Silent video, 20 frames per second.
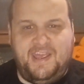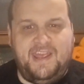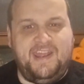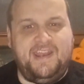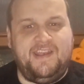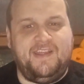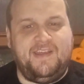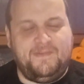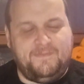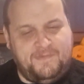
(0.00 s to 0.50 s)

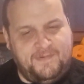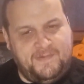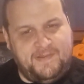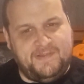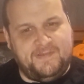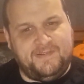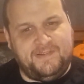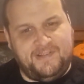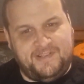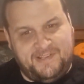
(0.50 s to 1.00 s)
and
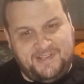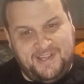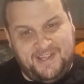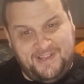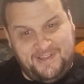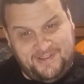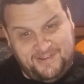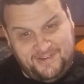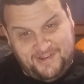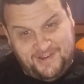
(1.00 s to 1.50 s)
information to
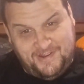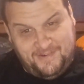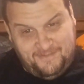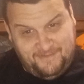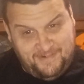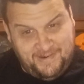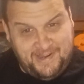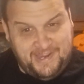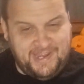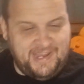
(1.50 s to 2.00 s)
say get
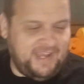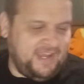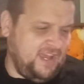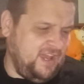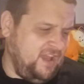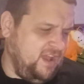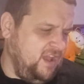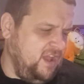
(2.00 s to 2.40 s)
ray,